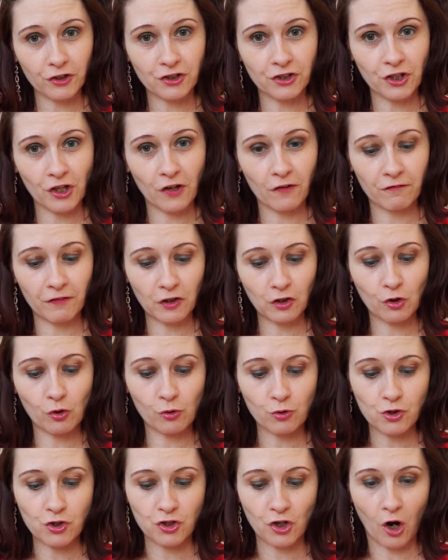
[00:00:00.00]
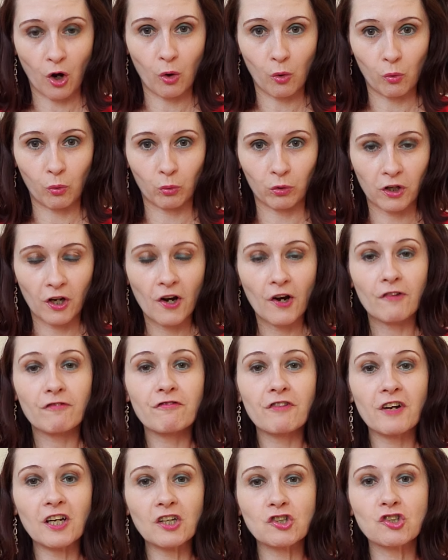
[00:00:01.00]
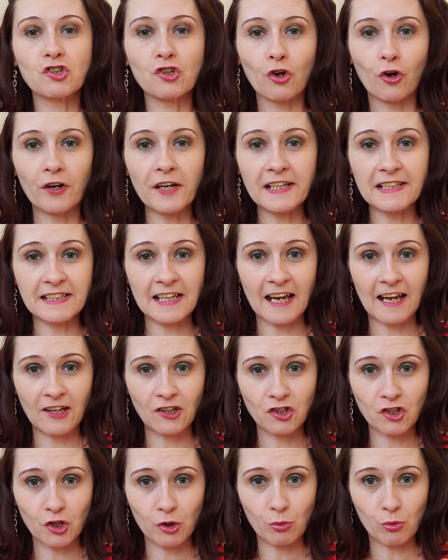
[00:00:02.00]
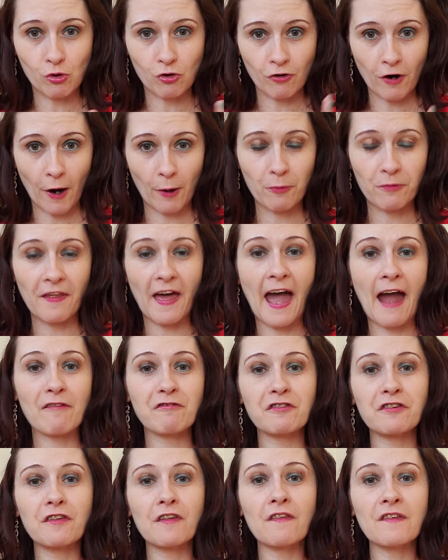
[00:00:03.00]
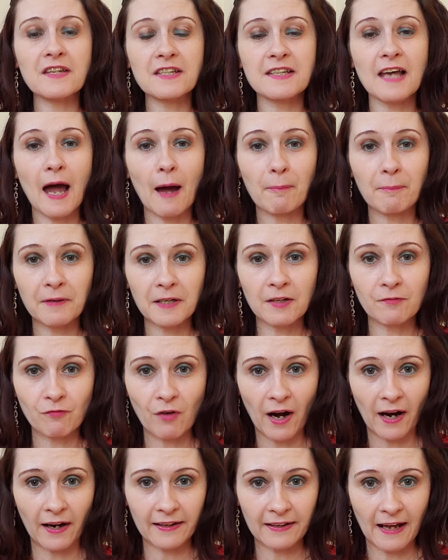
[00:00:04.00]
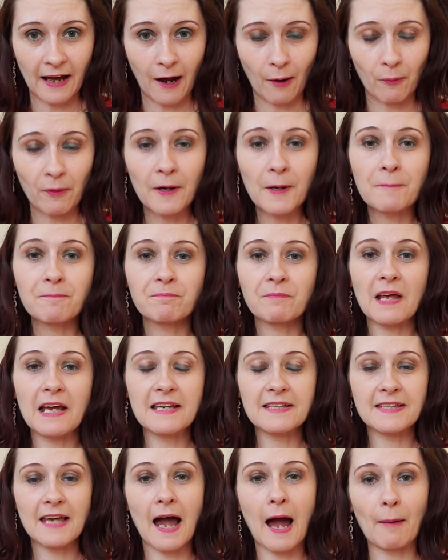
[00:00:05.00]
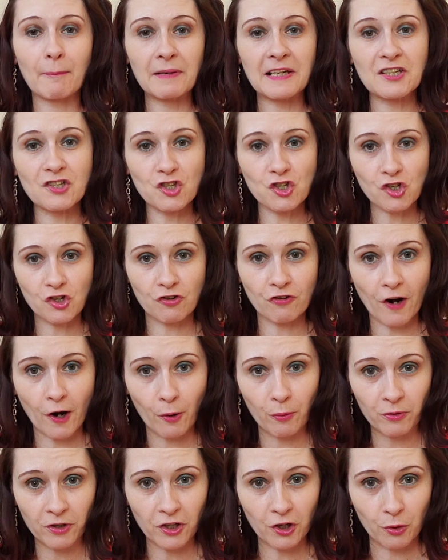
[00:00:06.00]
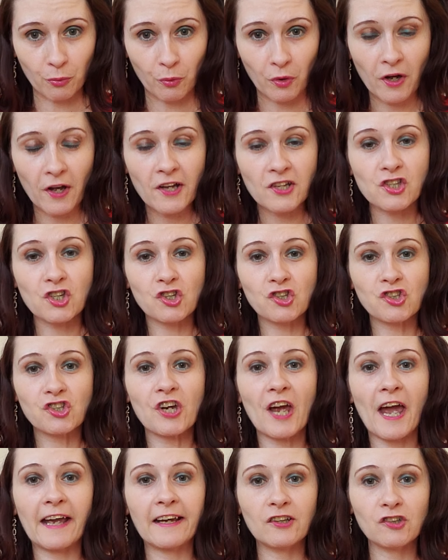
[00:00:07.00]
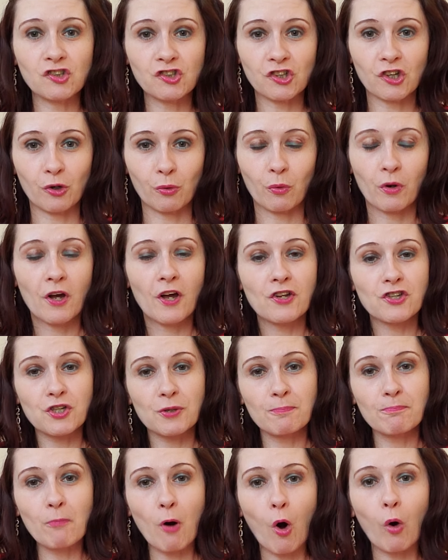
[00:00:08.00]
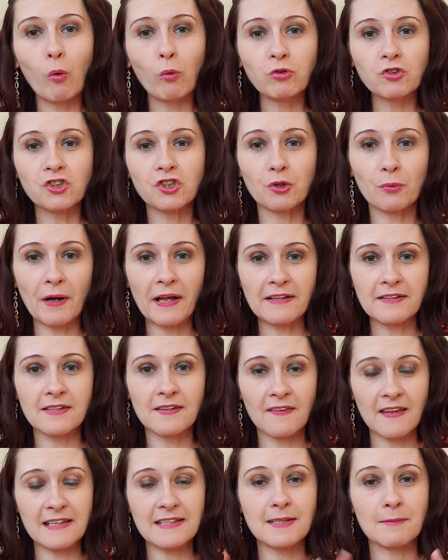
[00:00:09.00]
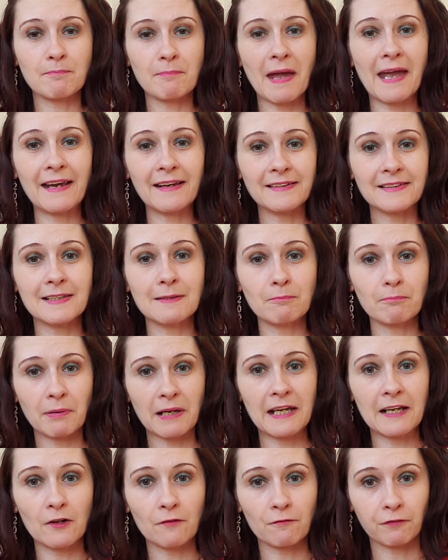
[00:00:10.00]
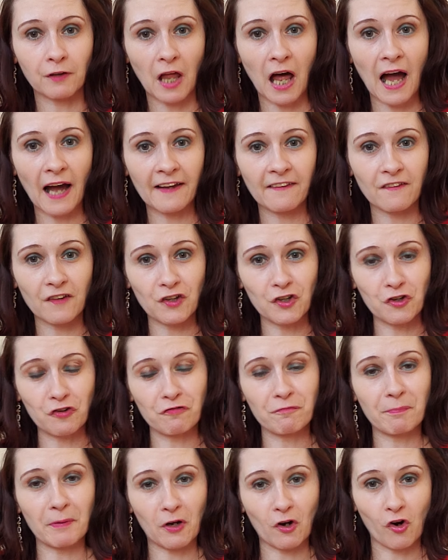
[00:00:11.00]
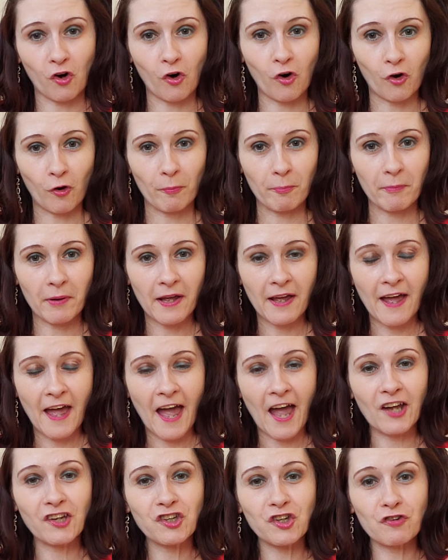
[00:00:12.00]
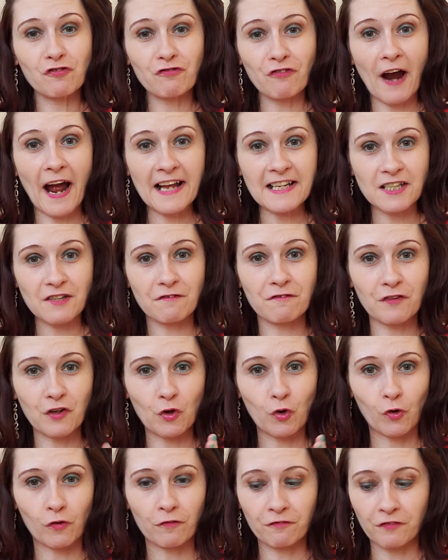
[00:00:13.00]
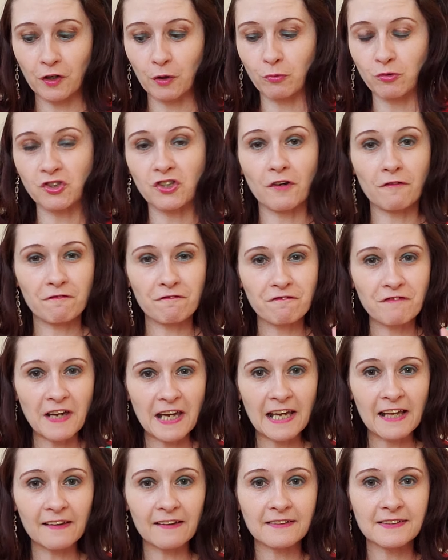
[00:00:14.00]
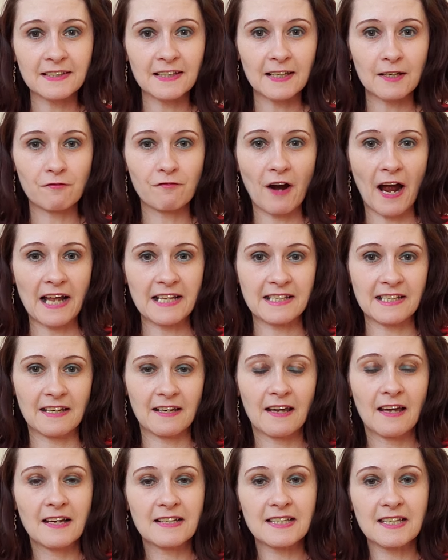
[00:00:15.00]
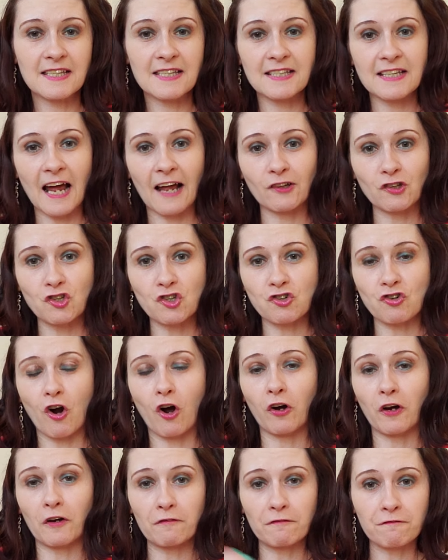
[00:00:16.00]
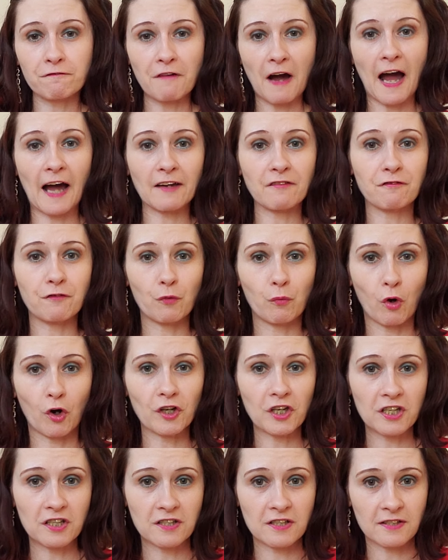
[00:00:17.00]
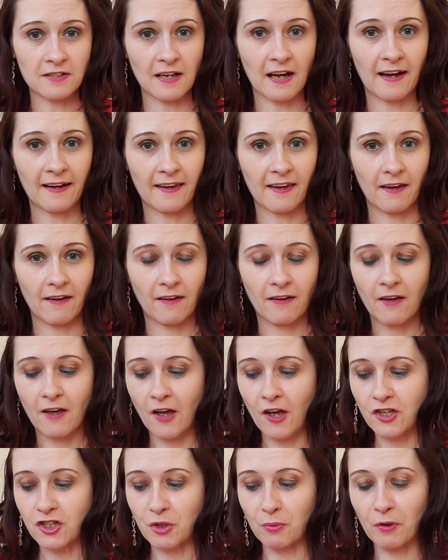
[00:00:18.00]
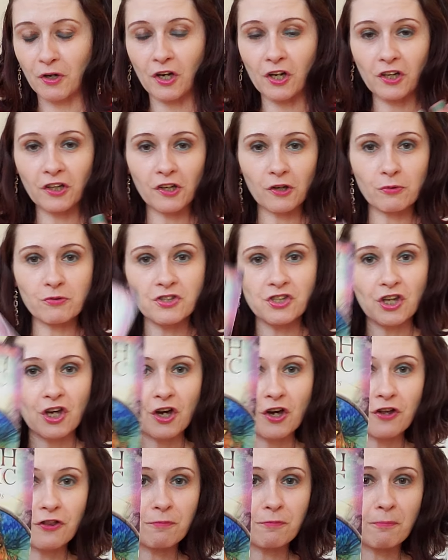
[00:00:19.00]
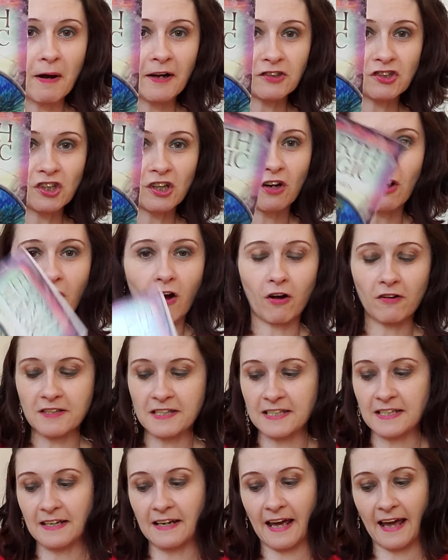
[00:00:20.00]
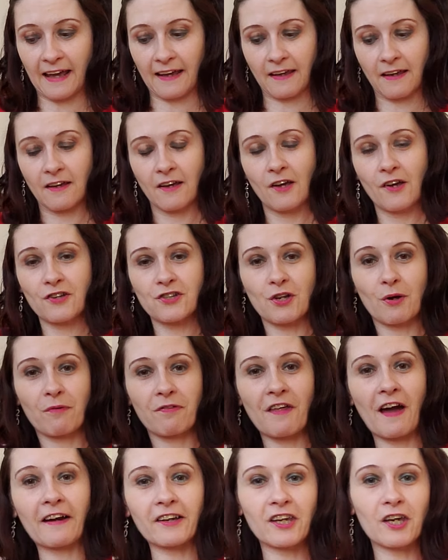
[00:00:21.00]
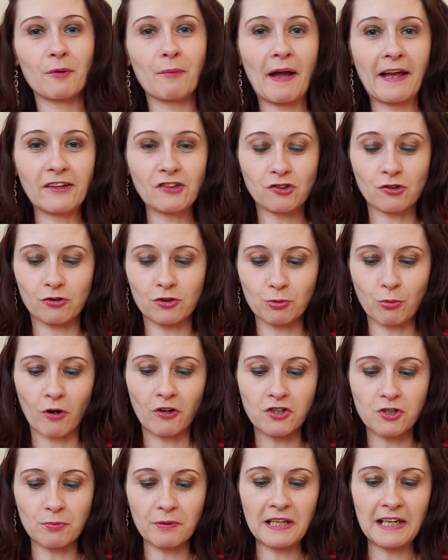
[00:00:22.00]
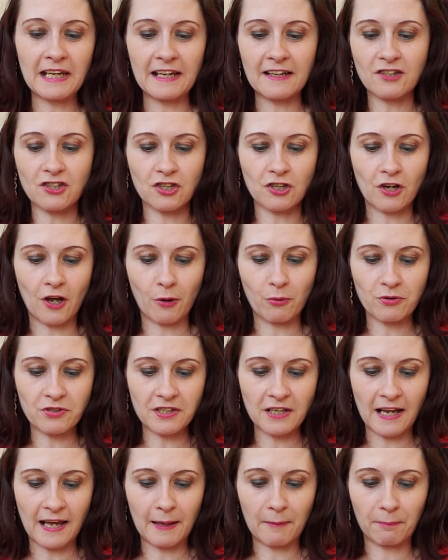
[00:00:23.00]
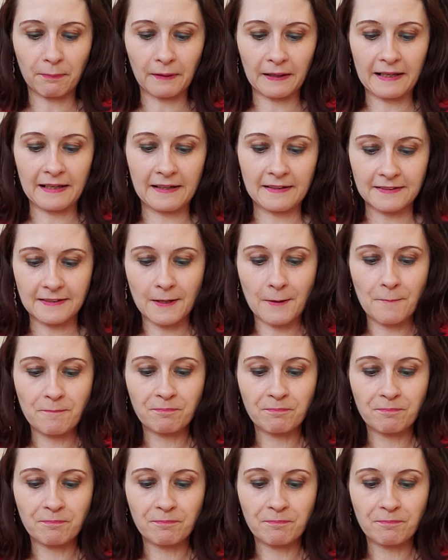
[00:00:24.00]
serving your soul. Rejoice in new growth. Everything that's happening right now is happening to grow you, to change you, to mold you into this amazing being of light that you've become. And you're ready for your future, fearlessly ready to stand strong and fight for what you desire. So we're going to use the Earth Magic cards today. So thank you, angels. What do we need to know today, please?